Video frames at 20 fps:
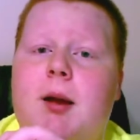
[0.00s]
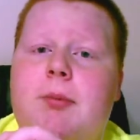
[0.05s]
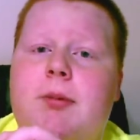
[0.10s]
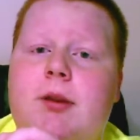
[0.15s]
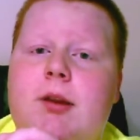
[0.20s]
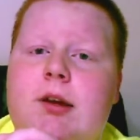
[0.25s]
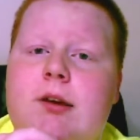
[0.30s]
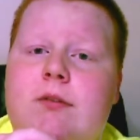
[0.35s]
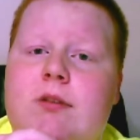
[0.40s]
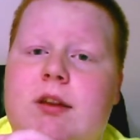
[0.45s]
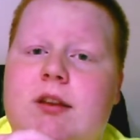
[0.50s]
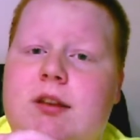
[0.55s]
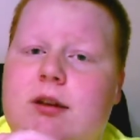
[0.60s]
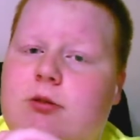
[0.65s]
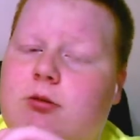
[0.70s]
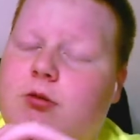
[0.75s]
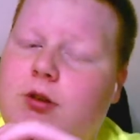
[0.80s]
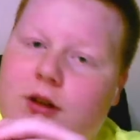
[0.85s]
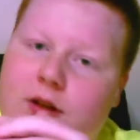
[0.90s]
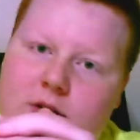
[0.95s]
believe that they
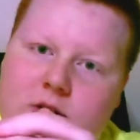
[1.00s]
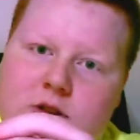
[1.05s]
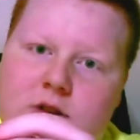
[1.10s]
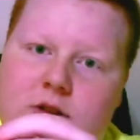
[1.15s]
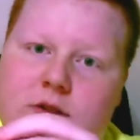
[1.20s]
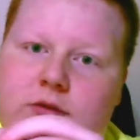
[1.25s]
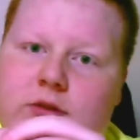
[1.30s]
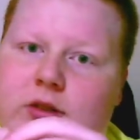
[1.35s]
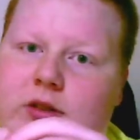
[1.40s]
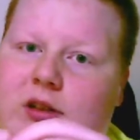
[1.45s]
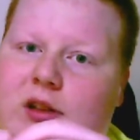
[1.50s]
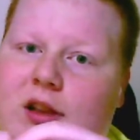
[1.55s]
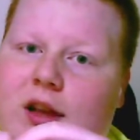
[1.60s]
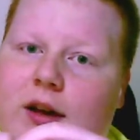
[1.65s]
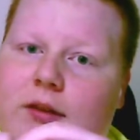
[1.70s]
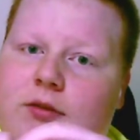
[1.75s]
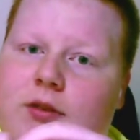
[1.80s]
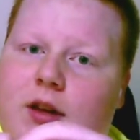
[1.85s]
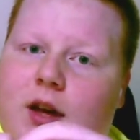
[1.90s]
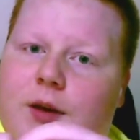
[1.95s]
really should have just
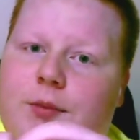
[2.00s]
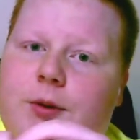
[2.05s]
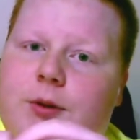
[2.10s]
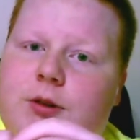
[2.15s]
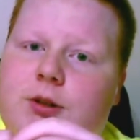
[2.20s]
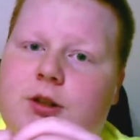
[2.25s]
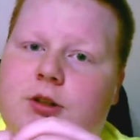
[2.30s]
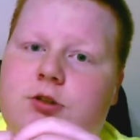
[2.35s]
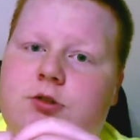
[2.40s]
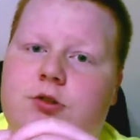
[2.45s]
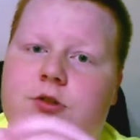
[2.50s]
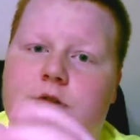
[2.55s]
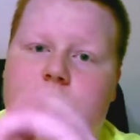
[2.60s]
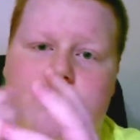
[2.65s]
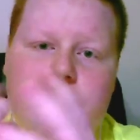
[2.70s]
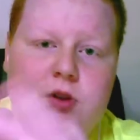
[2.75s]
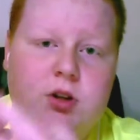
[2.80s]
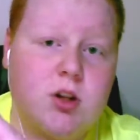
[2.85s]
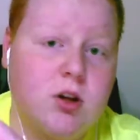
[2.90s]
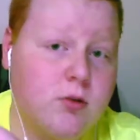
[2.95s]
left the iPod Touch to do
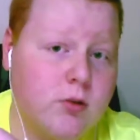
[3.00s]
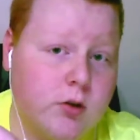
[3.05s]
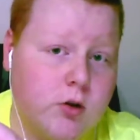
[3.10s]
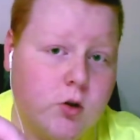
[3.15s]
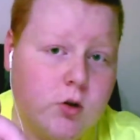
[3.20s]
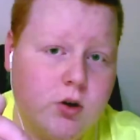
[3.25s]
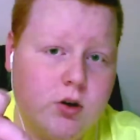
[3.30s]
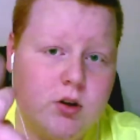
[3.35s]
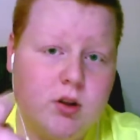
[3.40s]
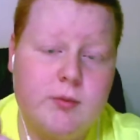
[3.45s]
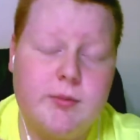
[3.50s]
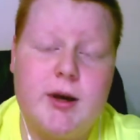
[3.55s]
video recording on the